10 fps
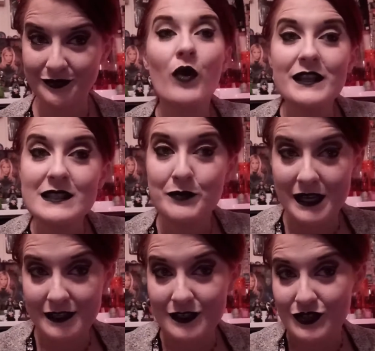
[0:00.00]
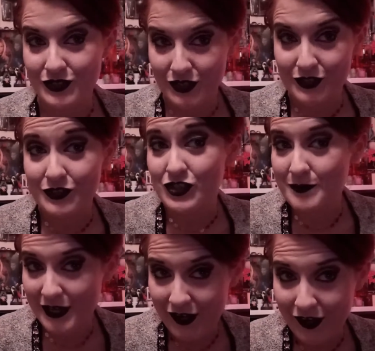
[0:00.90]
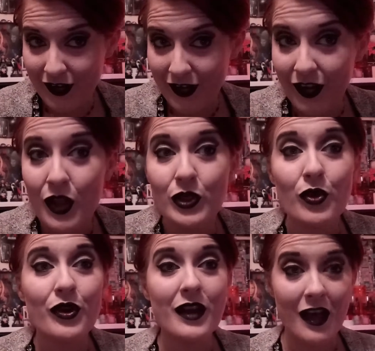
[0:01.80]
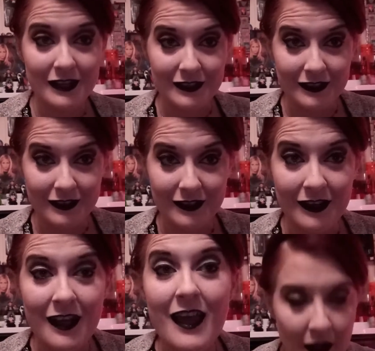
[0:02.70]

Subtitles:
Once Bitten stars Jim Carrey, Lauren Hutton,